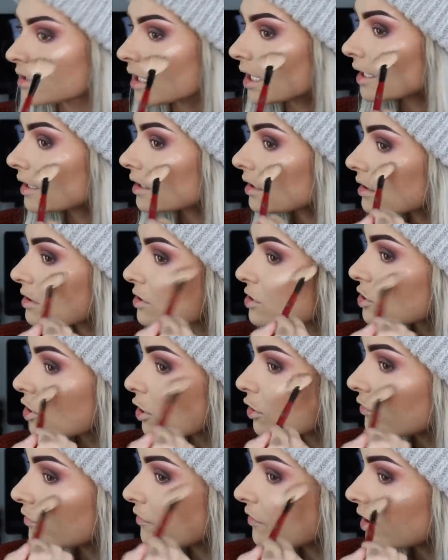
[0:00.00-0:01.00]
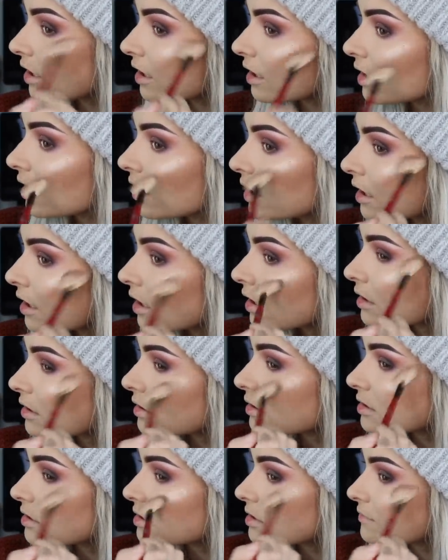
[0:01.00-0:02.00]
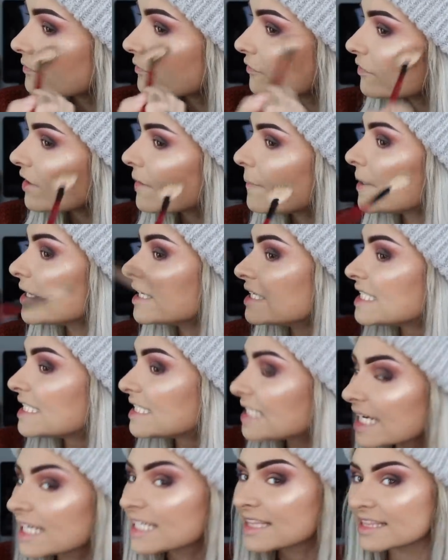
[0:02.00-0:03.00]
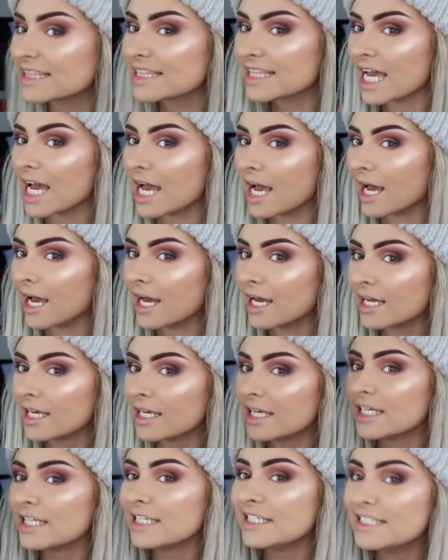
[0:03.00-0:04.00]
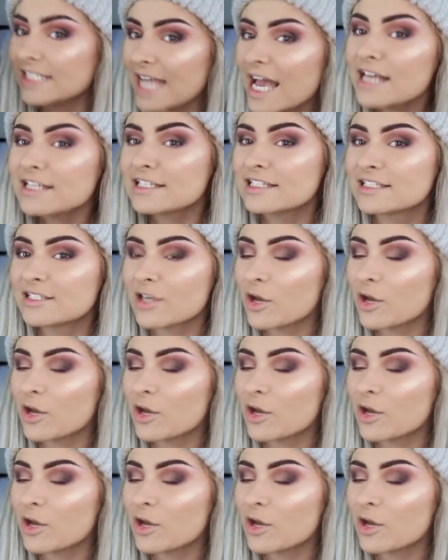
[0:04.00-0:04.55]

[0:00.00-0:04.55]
Like, Sophie flipping did that. Yes,